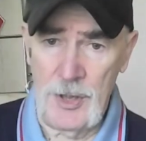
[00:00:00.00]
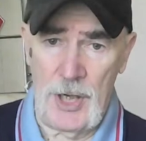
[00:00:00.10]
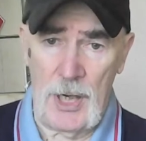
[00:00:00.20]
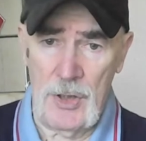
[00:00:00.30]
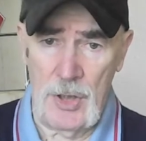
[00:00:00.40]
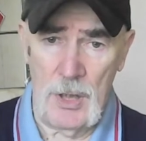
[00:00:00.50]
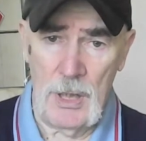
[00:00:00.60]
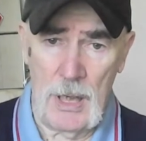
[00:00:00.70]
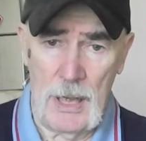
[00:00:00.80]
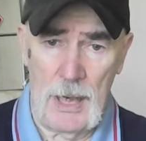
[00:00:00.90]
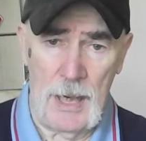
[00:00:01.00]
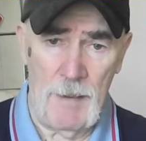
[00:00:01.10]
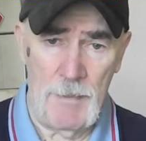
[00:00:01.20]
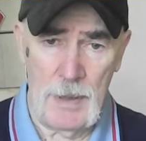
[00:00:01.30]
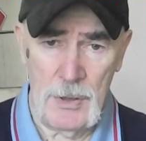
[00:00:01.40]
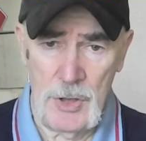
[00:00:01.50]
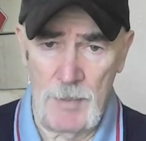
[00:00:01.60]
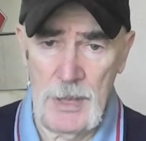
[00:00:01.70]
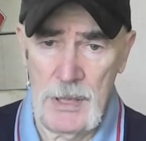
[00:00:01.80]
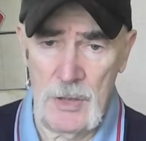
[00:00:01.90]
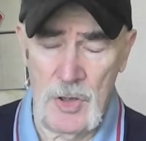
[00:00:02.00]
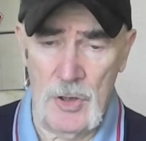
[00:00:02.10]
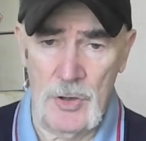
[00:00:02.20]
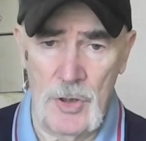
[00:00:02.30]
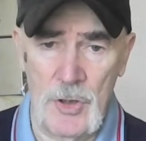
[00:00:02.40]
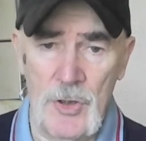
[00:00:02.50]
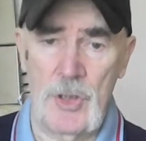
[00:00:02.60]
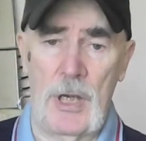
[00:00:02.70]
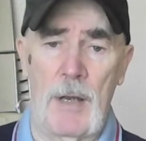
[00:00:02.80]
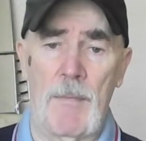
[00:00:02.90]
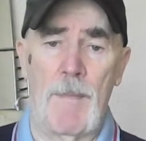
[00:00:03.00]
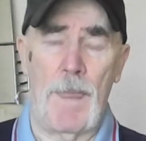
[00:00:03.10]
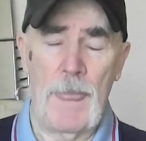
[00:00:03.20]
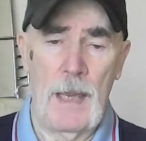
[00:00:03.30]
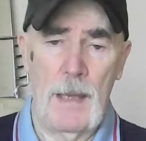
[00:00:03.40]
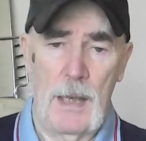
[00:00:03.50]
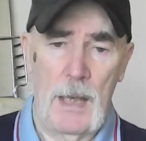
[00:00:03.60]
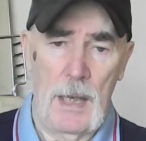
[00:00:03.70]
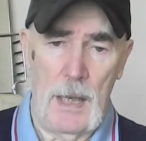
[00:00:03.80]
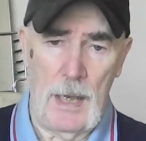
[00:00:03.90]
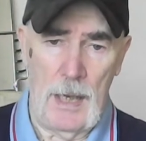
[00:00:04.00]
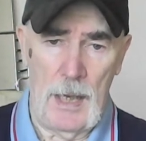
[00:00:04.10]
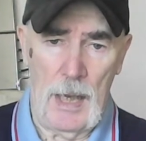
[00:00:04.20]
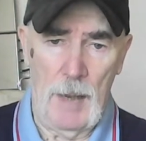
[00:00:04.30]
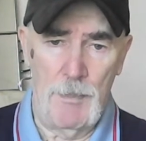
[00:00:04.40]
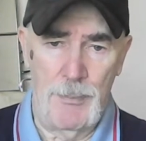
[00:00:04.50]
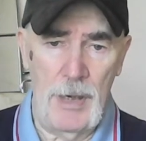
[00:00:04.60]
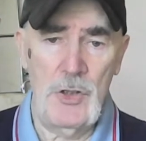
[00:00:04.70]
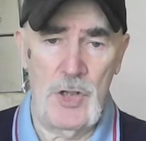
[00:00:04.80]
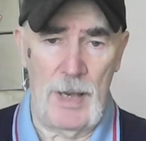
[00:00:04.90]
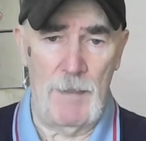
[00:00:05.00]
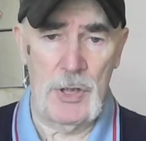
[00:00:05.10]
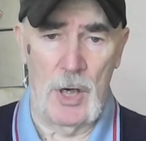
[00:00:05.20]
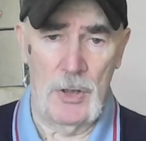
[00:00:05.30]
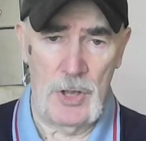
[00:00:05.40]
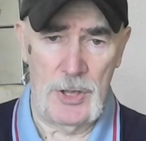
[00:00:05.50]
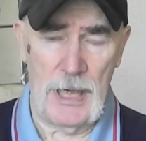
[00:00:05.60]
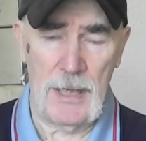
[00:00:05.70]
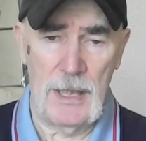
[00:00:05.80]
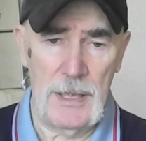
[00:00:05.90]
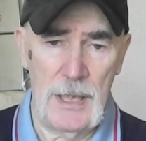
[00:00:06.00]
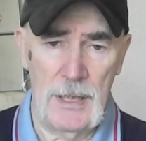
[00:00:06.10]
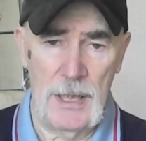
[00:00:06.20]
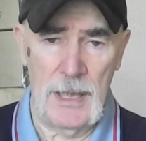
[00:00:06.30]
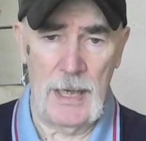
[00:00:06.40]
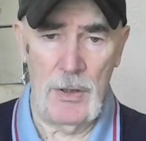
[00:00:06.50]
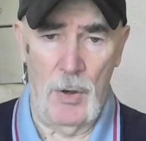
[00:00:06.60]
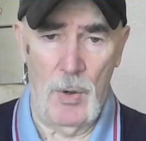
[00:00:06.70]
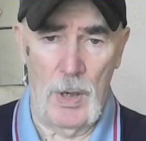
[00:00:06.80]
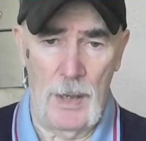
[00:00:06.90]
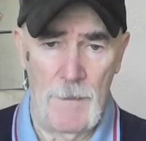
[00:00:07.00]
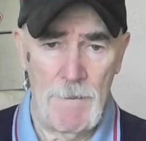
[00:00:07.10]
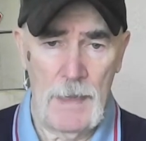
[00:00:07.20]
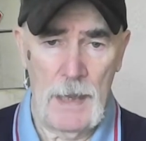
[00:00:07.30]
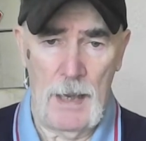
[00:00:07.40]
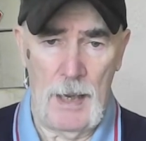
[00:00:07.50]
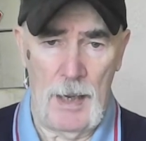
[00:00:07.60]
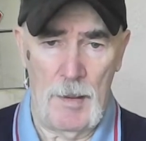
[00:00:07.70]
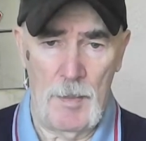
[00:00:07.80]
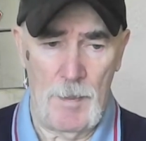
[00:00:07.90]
section, Jimmy discusses a bridge sabotage attack they did in Angola, a